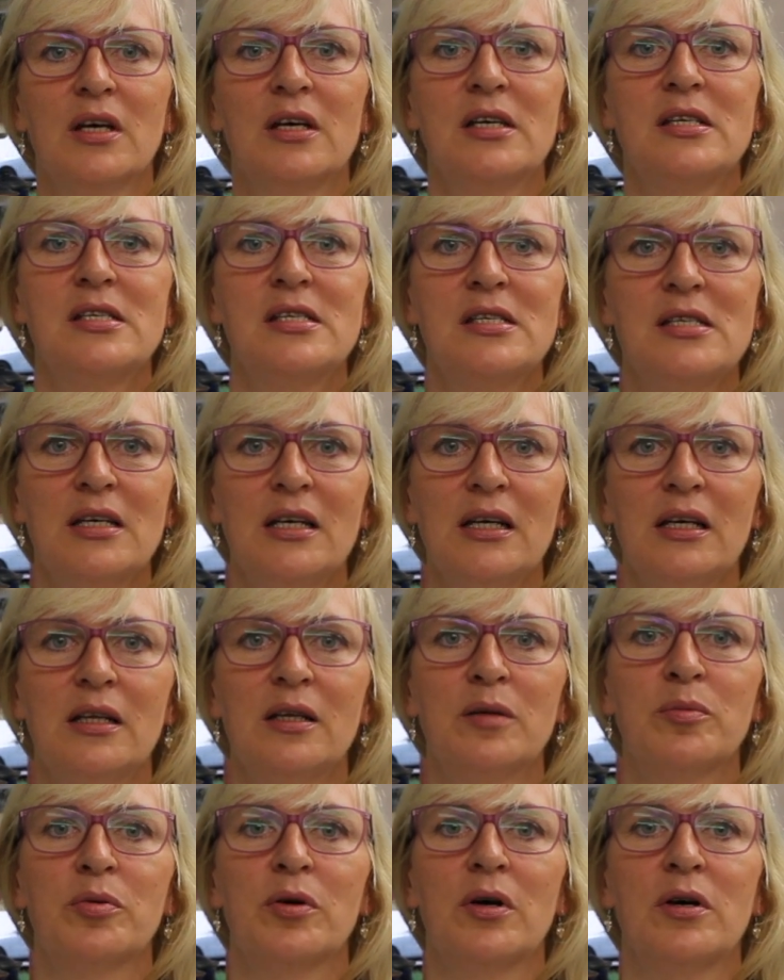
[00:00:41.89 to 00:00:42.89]
seeing
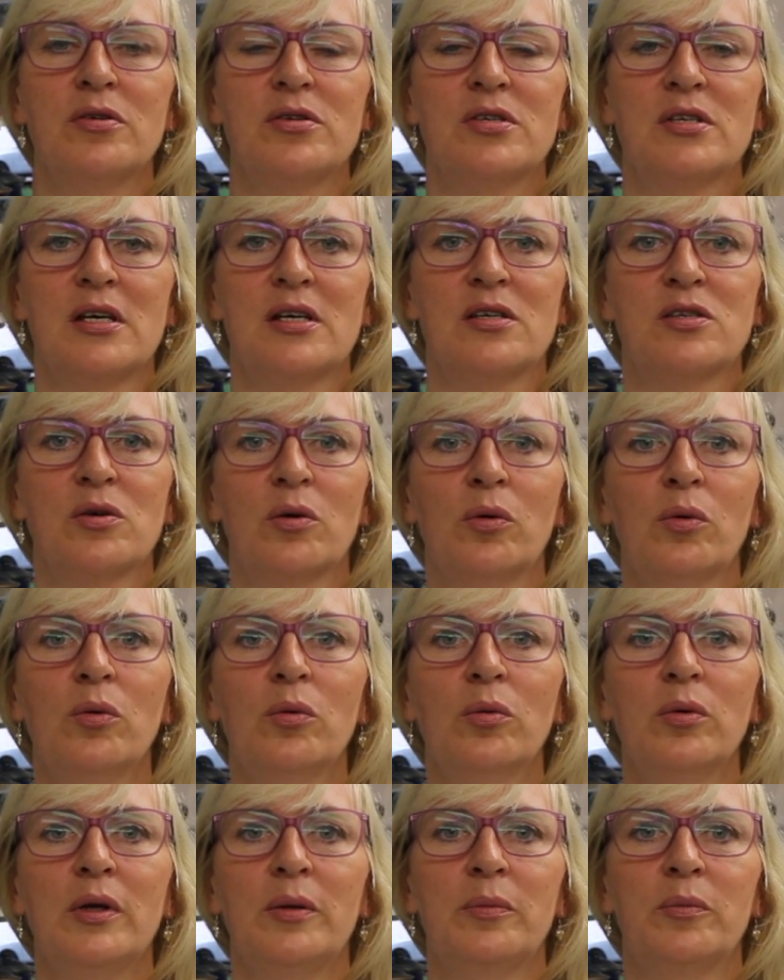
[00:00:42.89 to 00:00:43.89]
the process
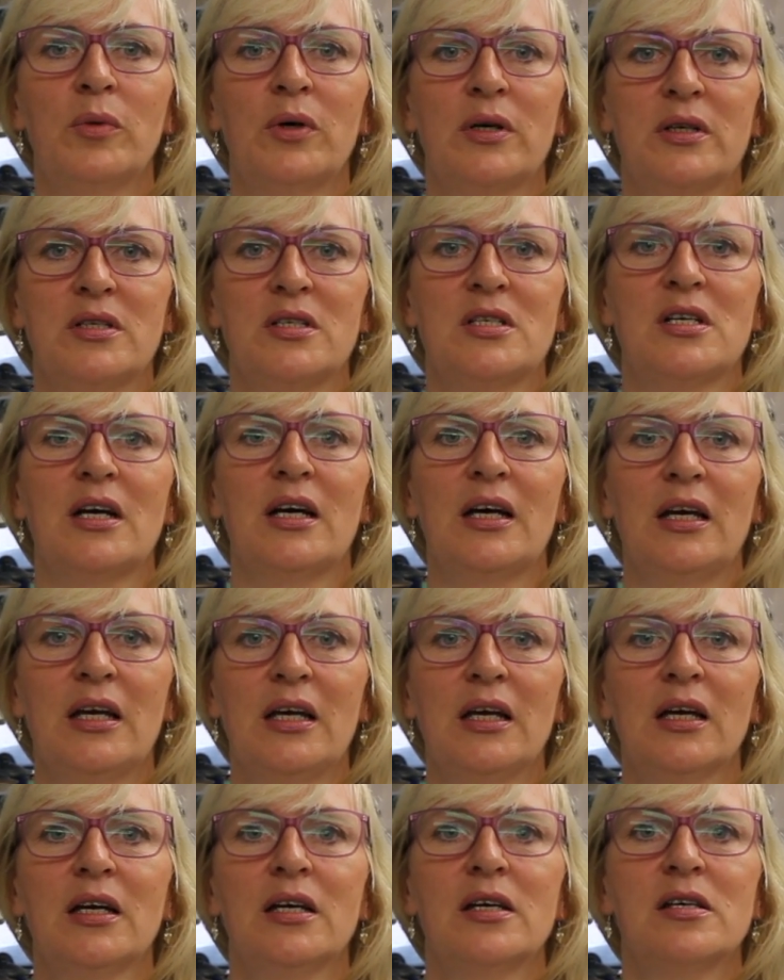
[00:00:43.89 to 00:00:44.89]
all in one
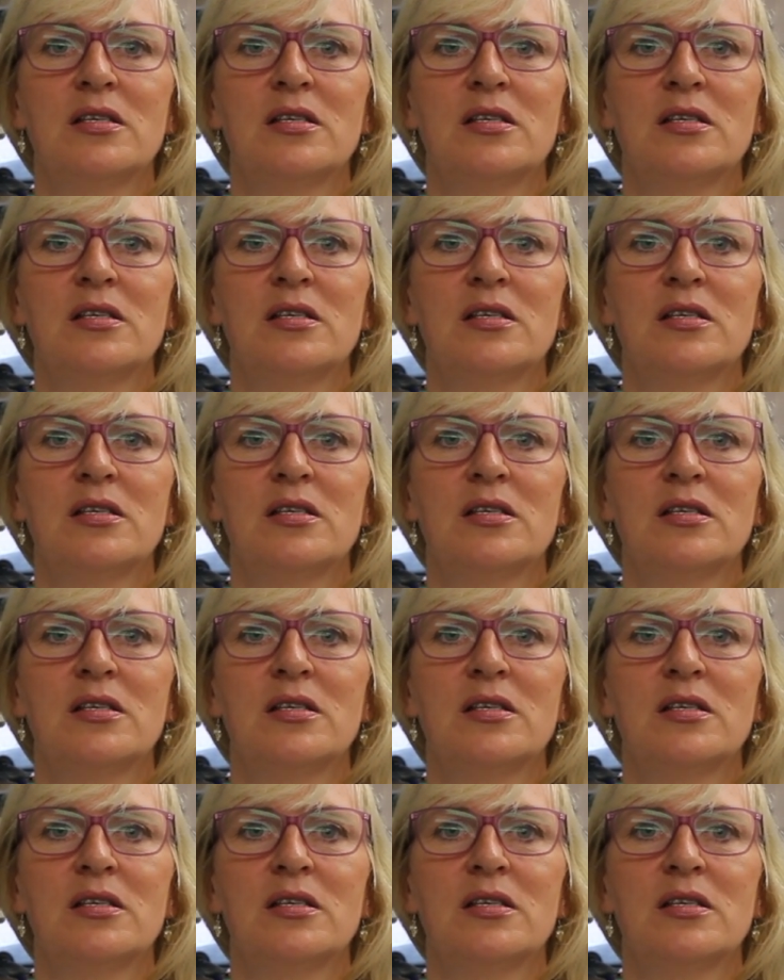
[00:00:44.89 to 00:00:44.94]
day.